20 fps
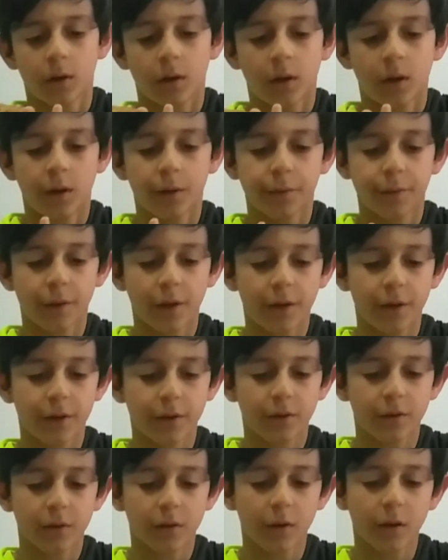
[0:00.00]
has had a
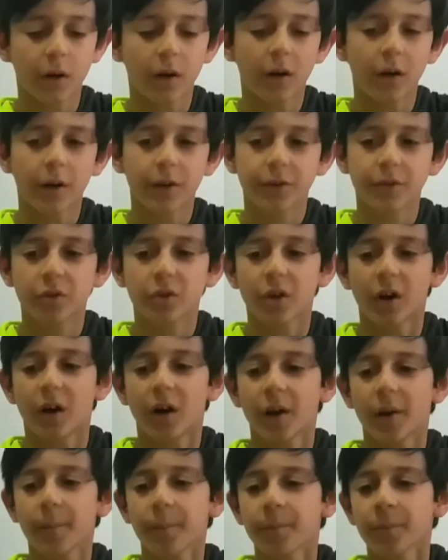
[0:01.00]
hard
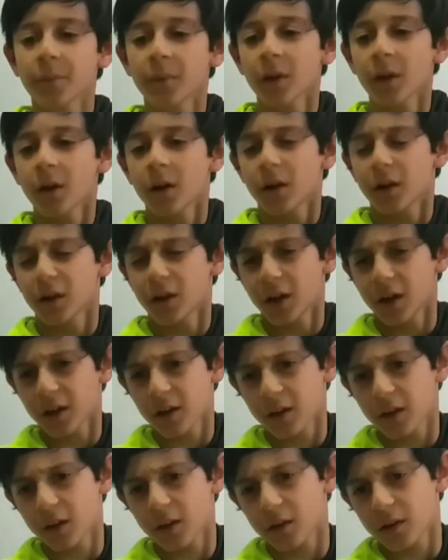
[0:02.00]
time, like
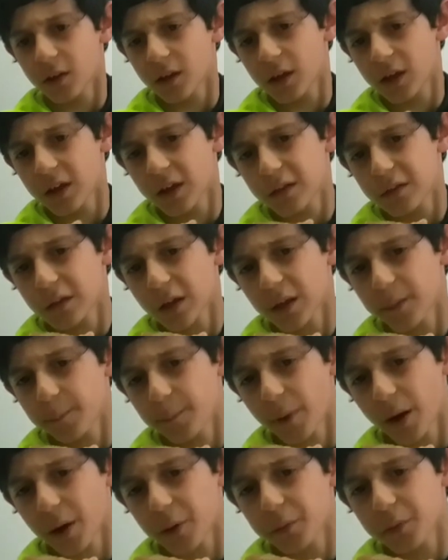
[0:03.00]
he has had
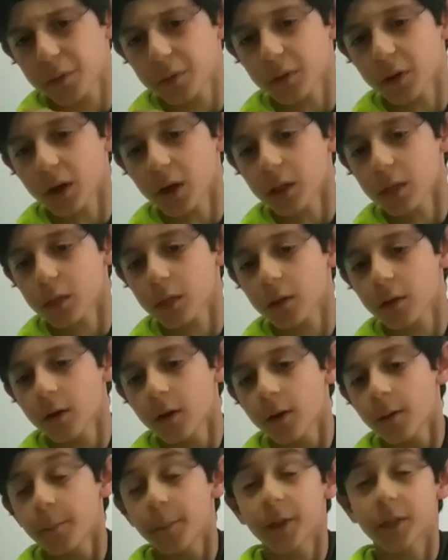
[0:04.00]
parasites.
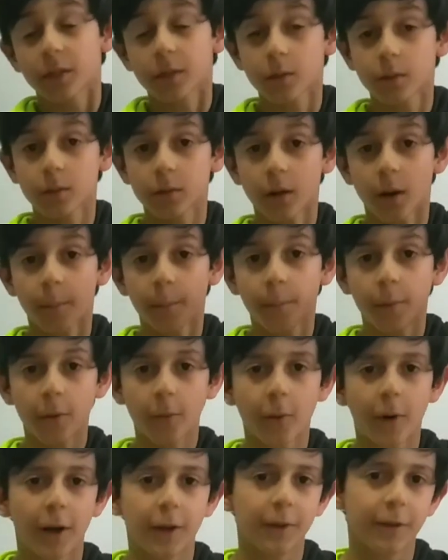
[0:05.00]
But number
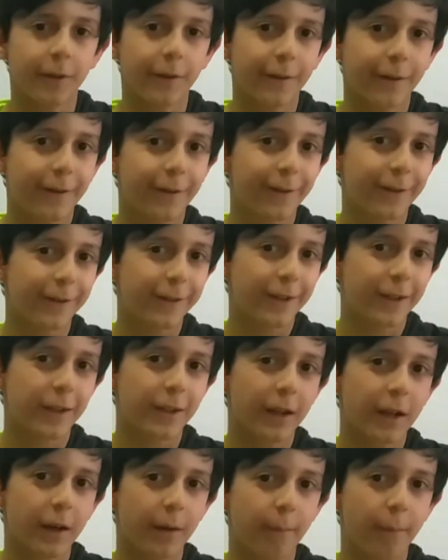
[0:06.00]
one, the good
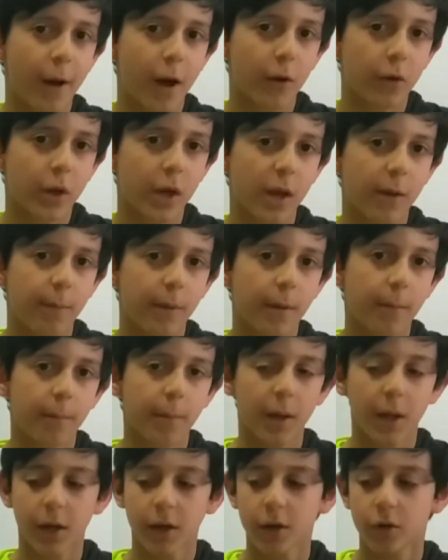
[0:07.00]
thing about keeping
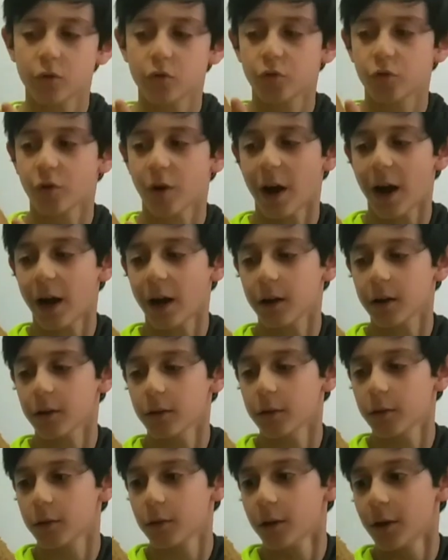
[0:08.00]
bearded
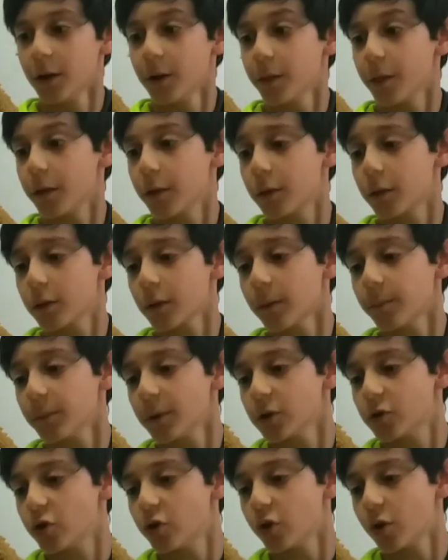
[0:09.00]
dragons, this is
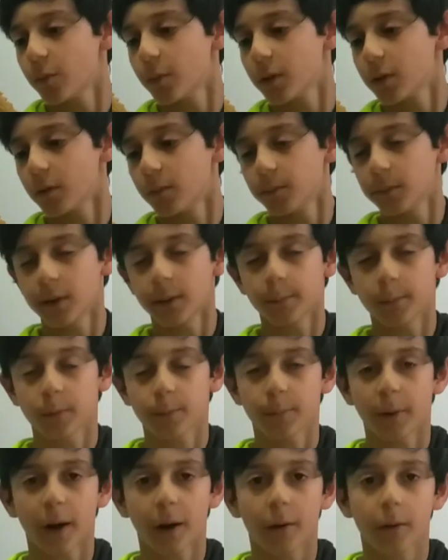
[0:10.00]
something to do with Umnum's
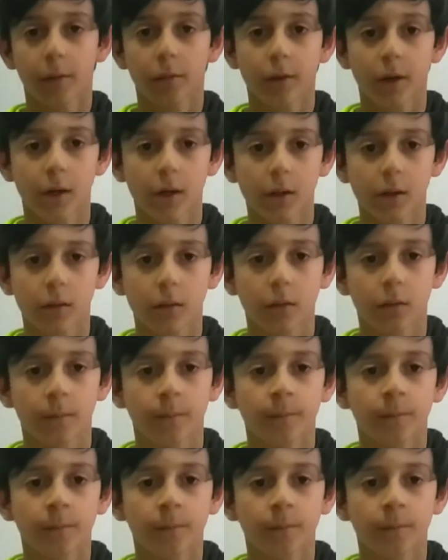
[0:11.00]
parasites.